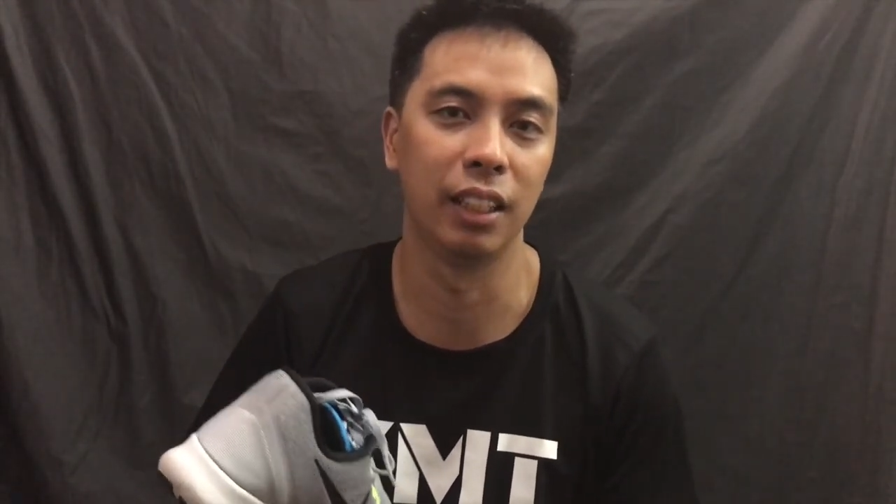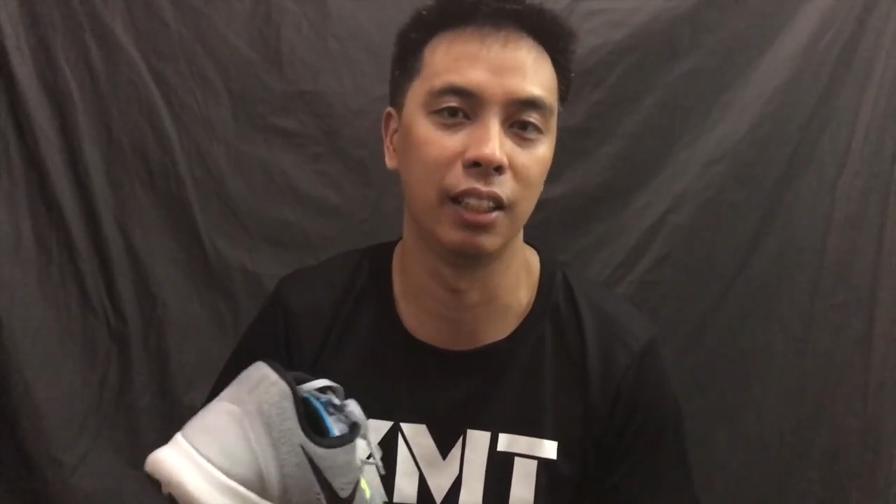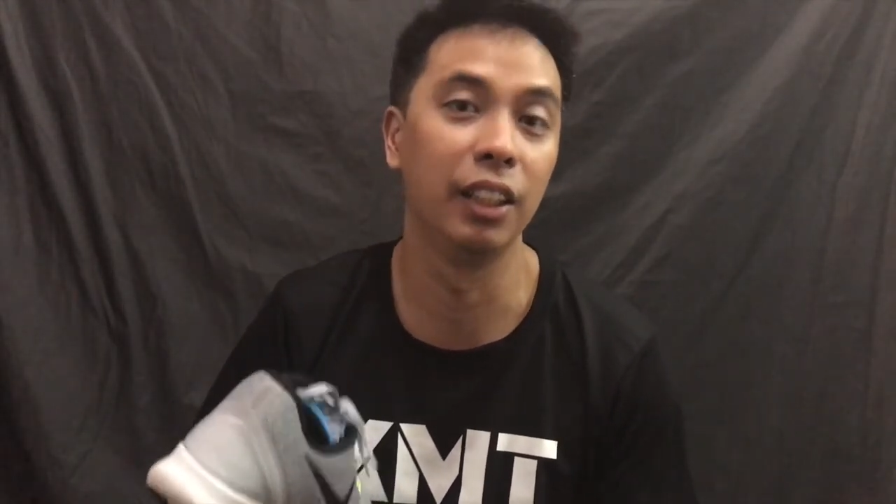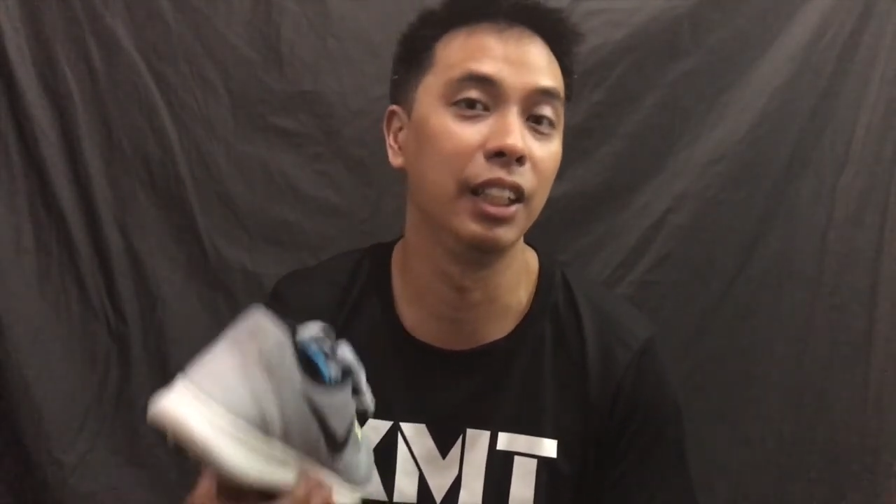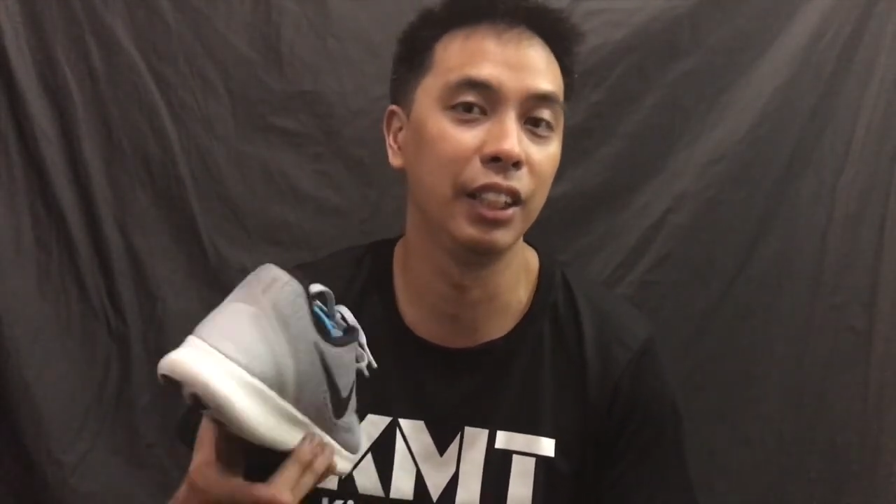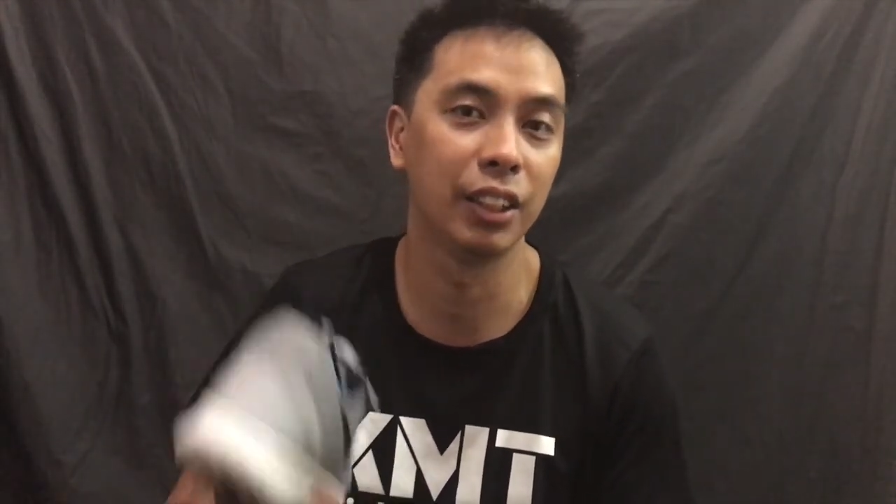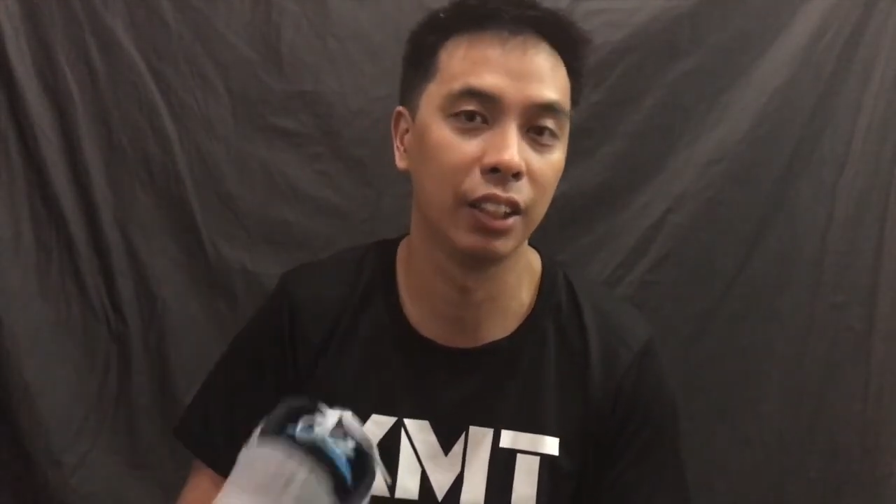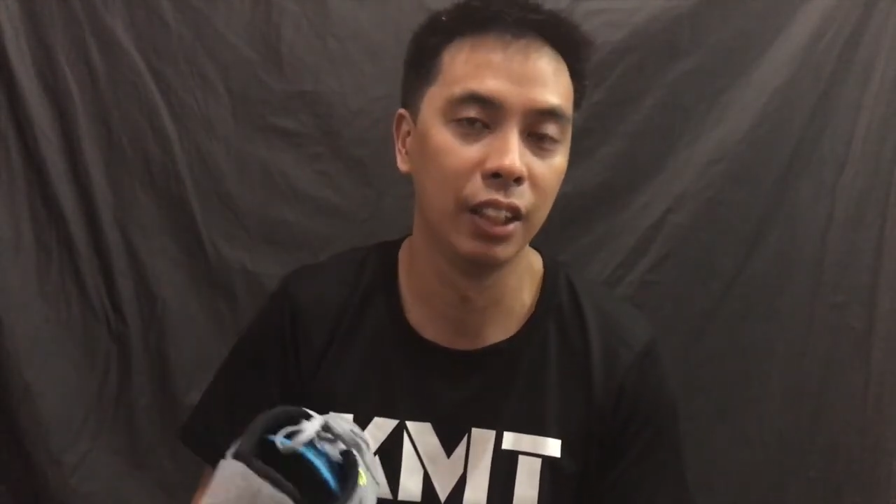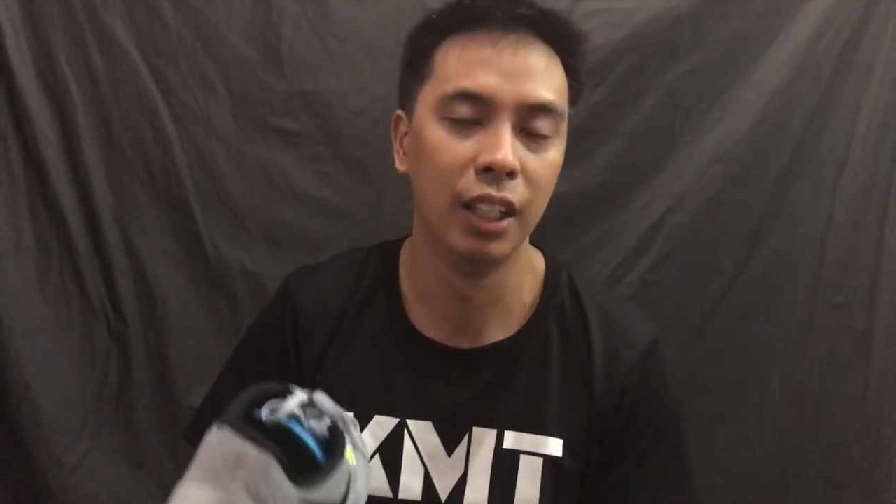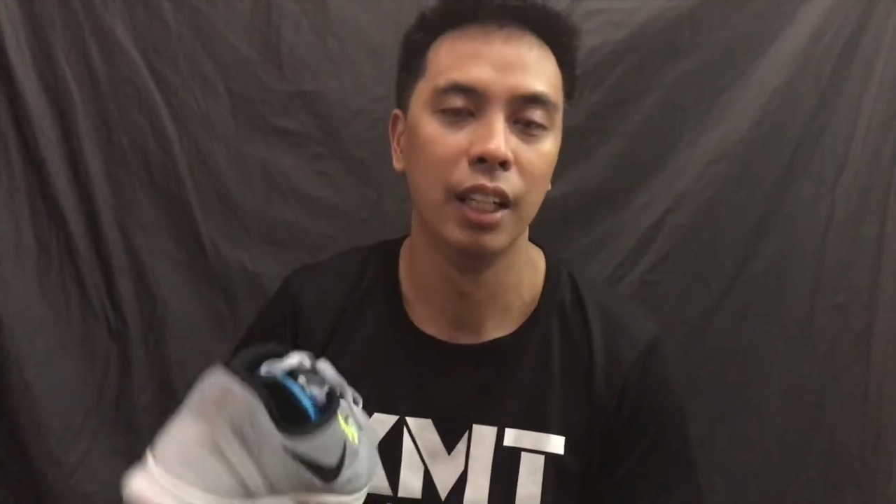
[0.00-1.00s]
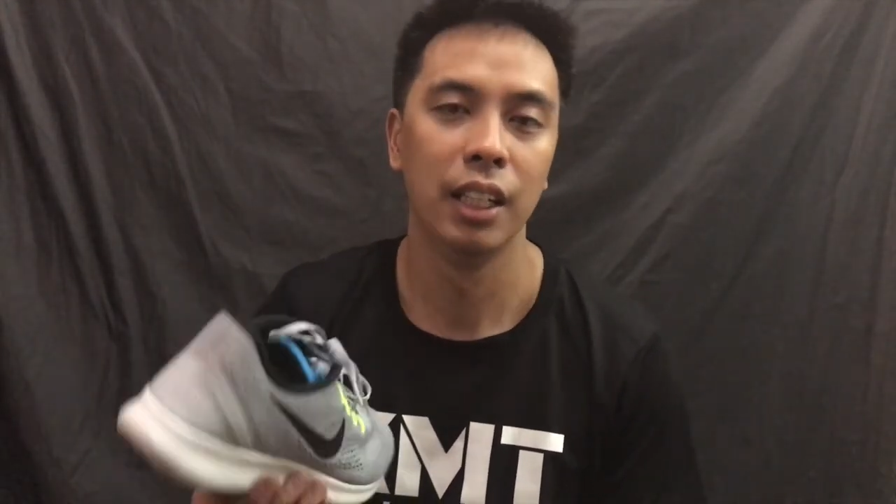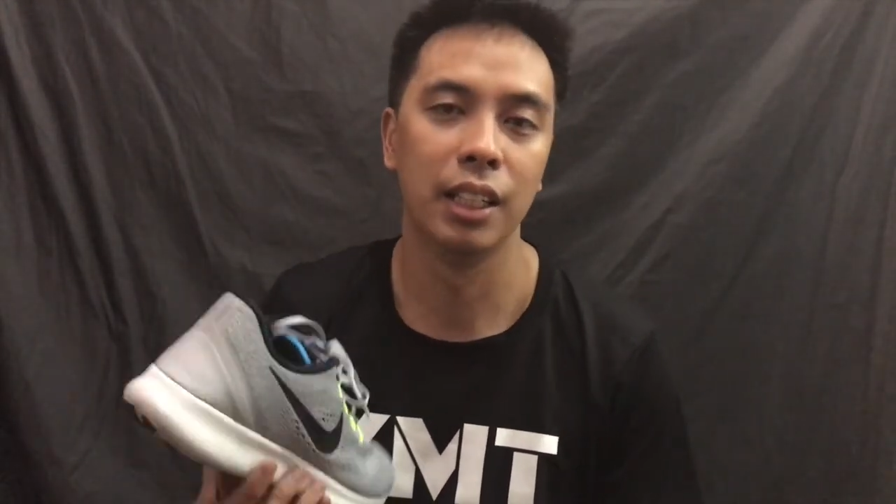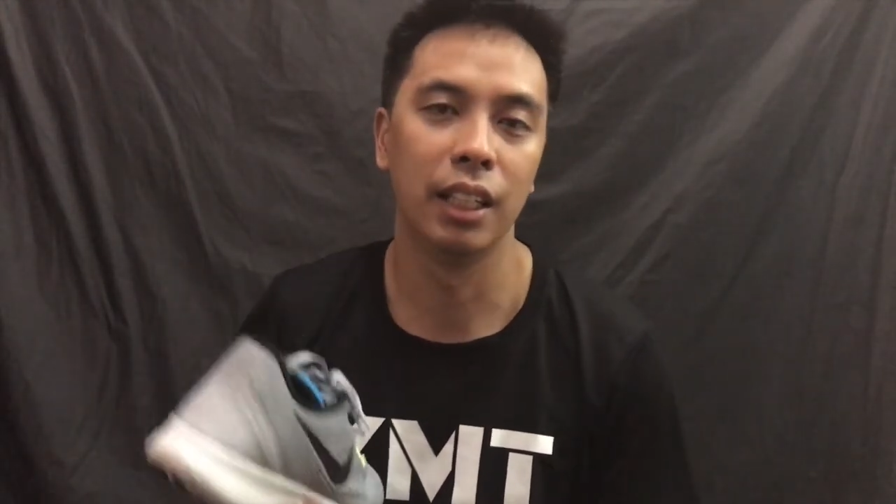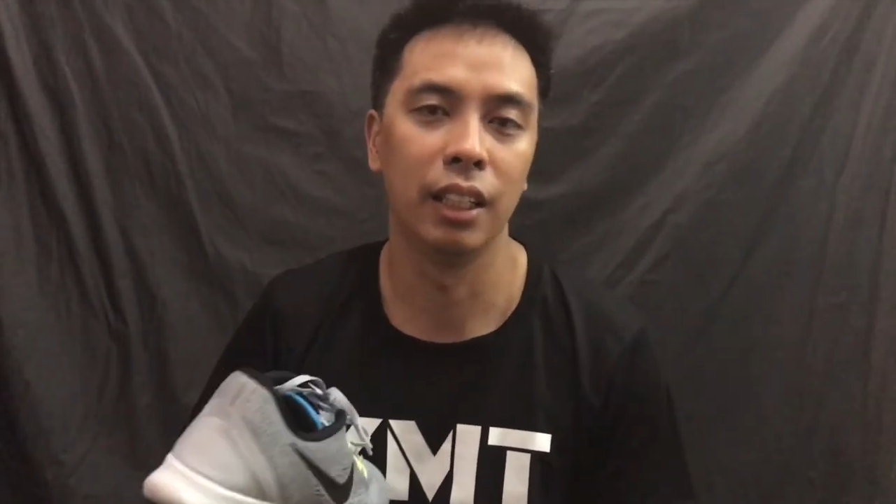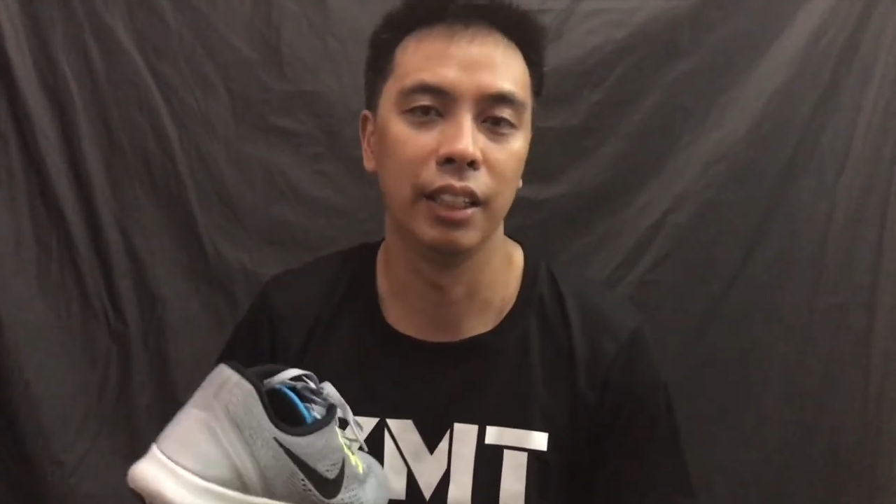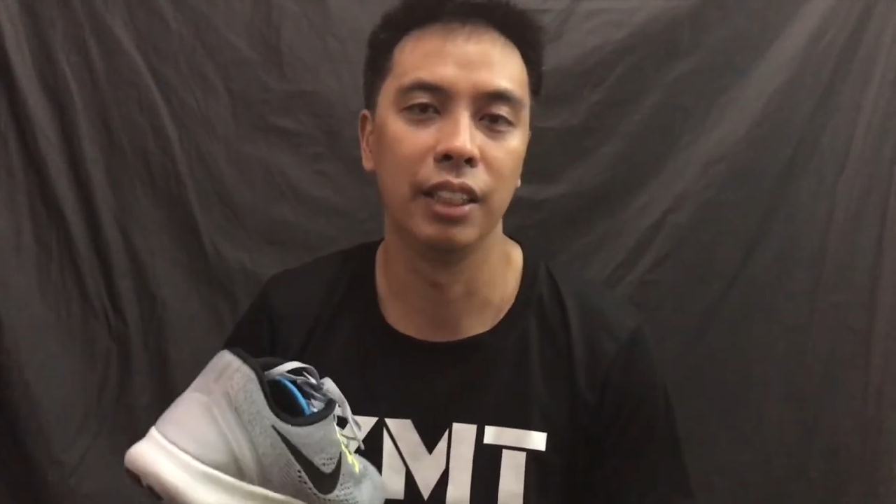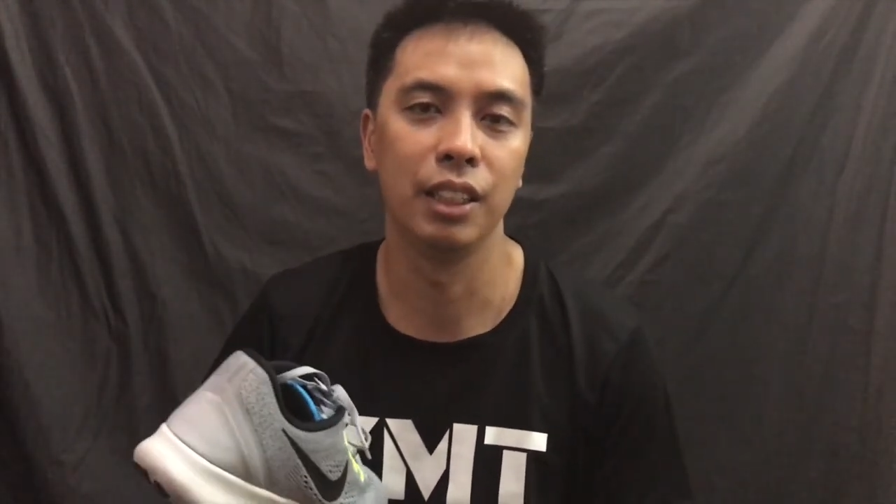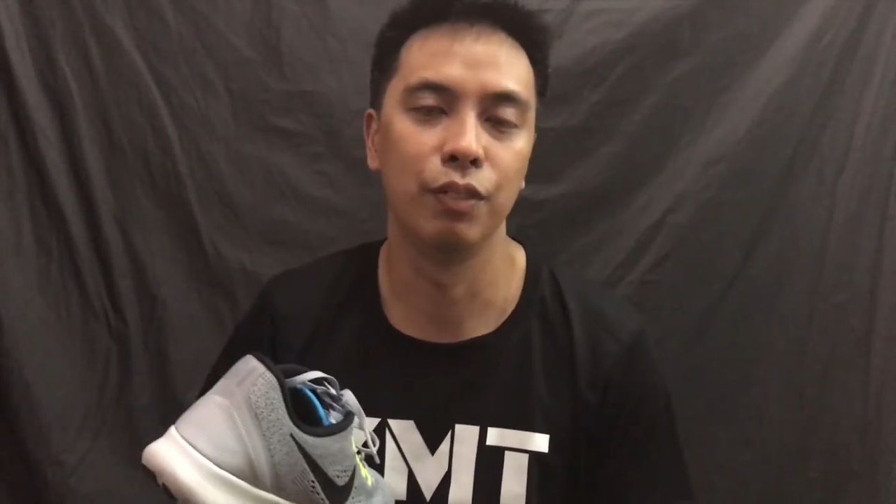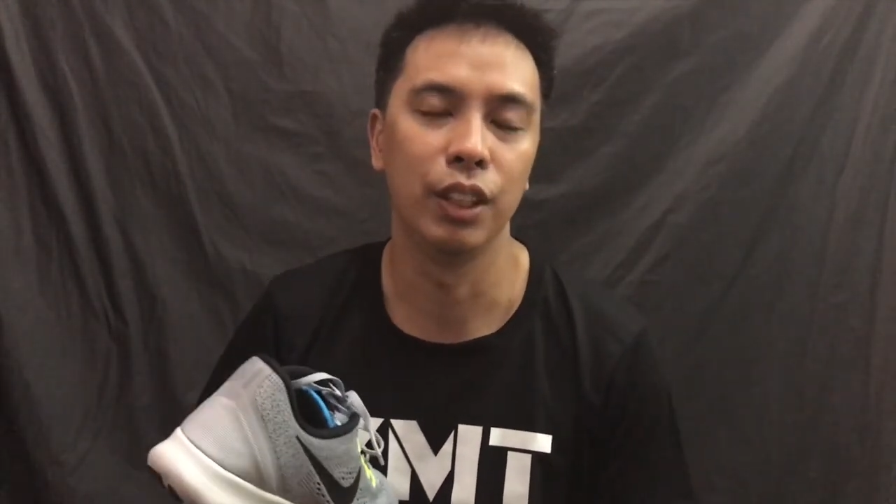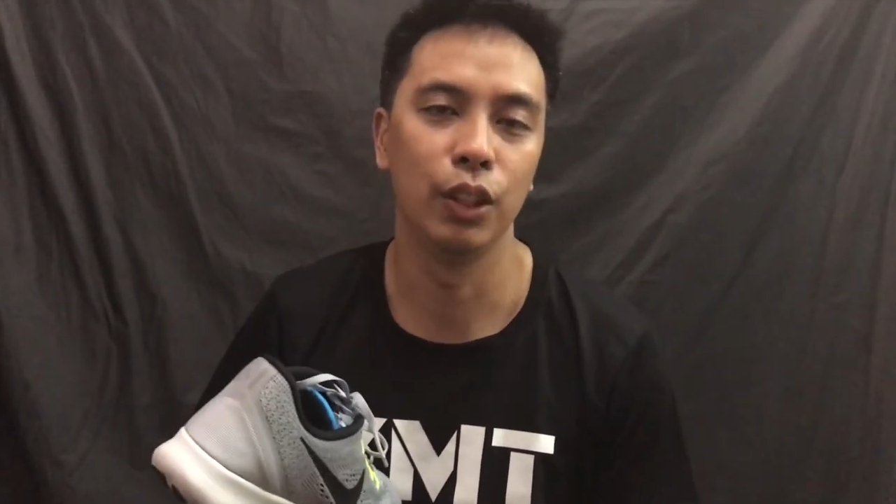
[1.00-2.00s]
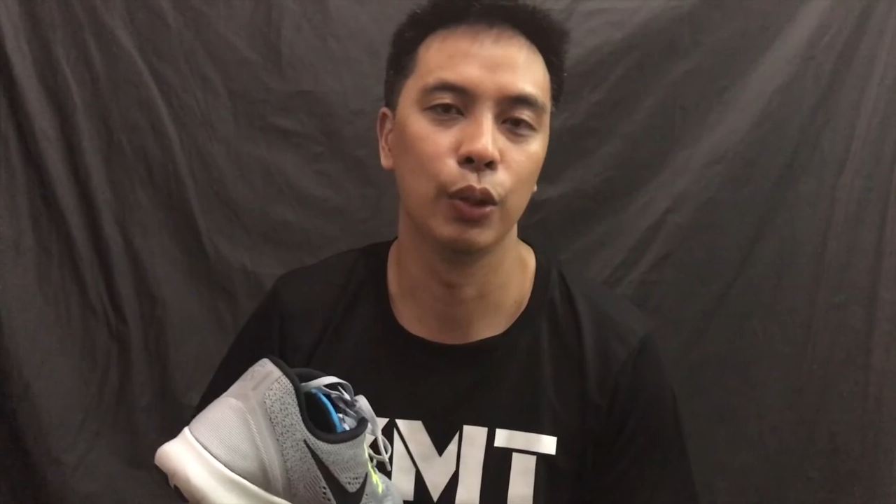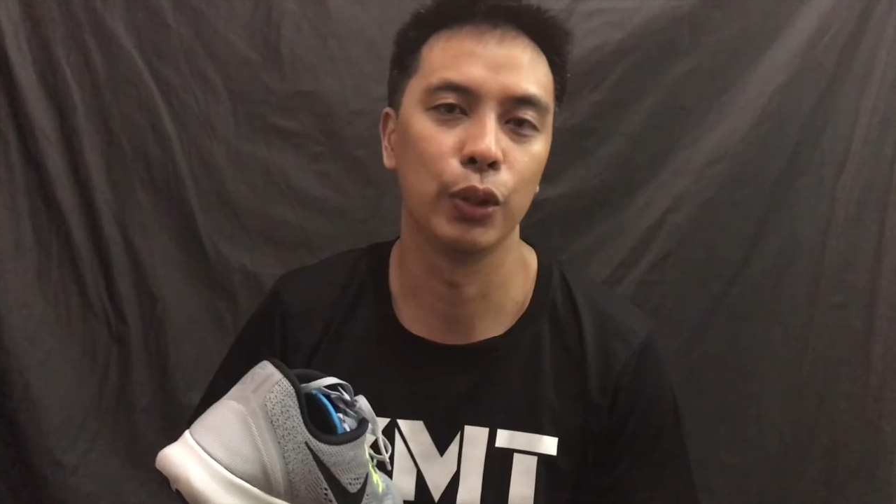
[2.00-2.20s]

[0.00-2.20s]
earlier in this video.